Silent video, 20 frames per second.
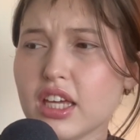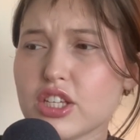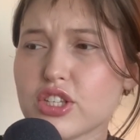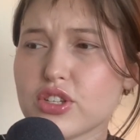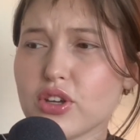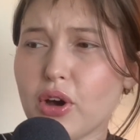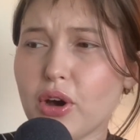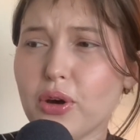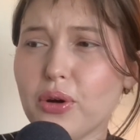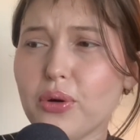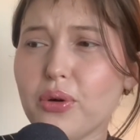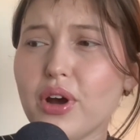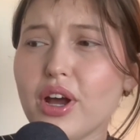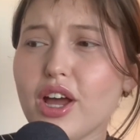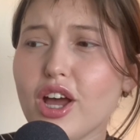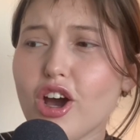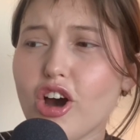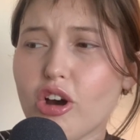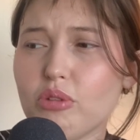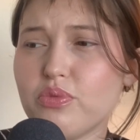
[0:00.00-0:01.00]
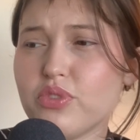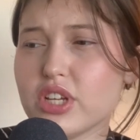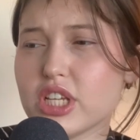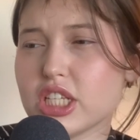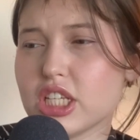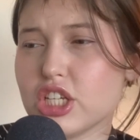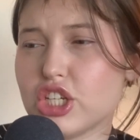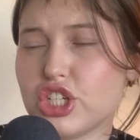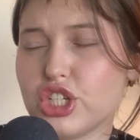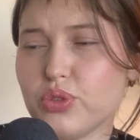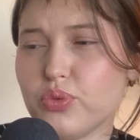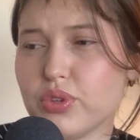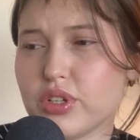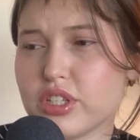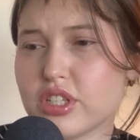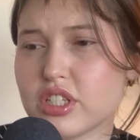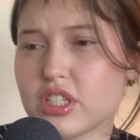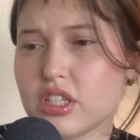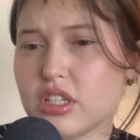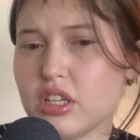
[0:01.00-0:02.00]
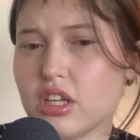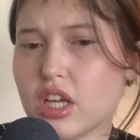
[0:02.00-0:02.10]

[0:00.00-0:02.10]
So obviously she was